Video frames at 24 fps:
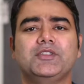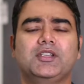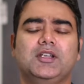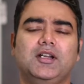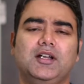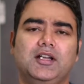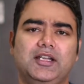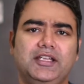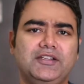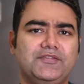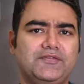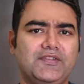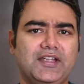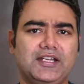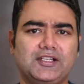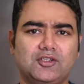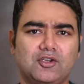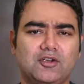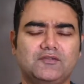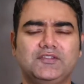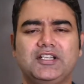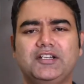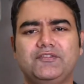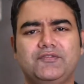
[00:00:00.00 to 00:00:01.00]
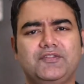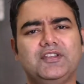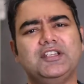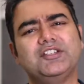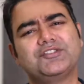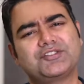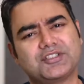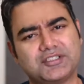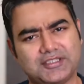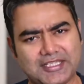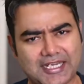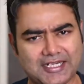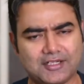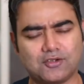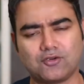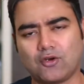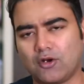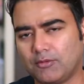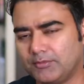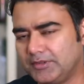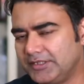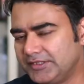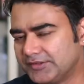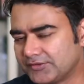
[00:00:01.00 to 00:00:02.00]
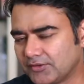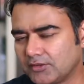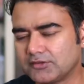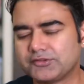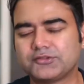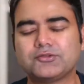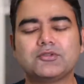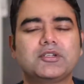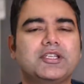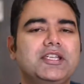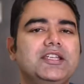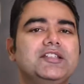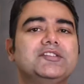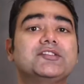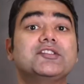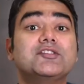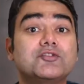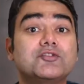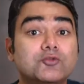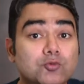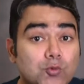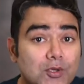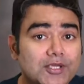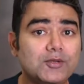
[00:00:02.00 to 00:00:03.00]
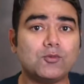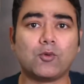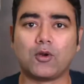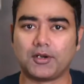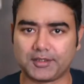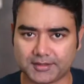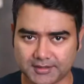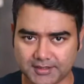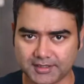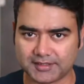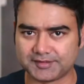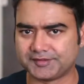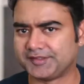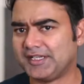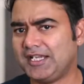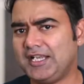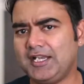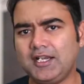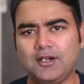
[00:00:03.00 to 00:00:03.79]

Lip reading: effect of that finish, and that normally is also cases with vodkas.